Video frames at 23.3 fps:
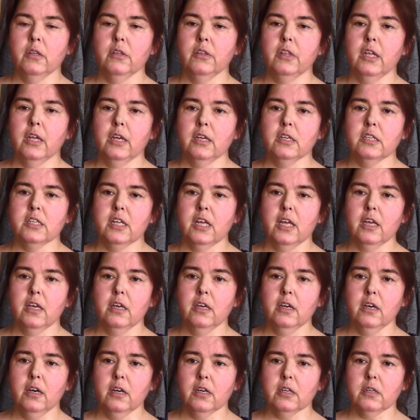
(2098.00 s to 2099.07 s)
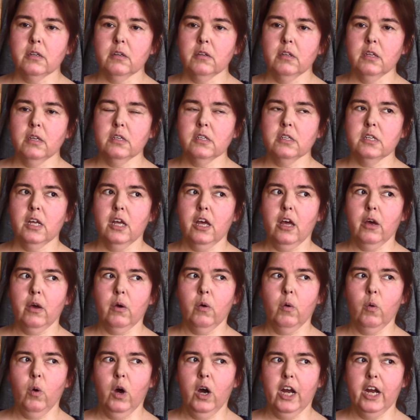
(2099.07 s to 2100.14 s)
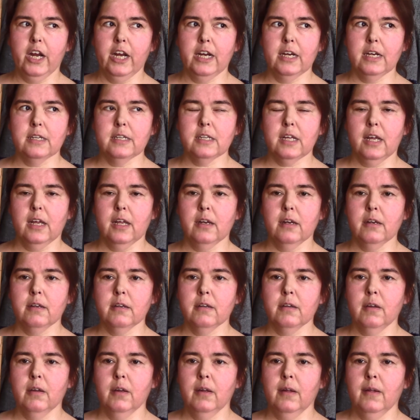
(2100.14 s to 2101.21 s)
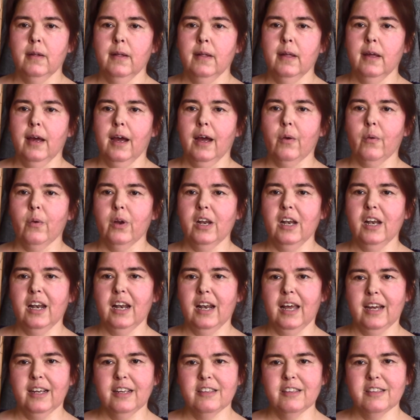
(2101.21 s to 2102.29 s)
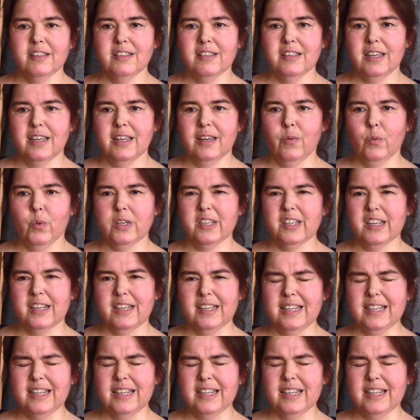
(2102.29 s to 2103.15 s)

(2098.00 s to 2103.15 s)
things they got, things they acquired, and I really like to see what they're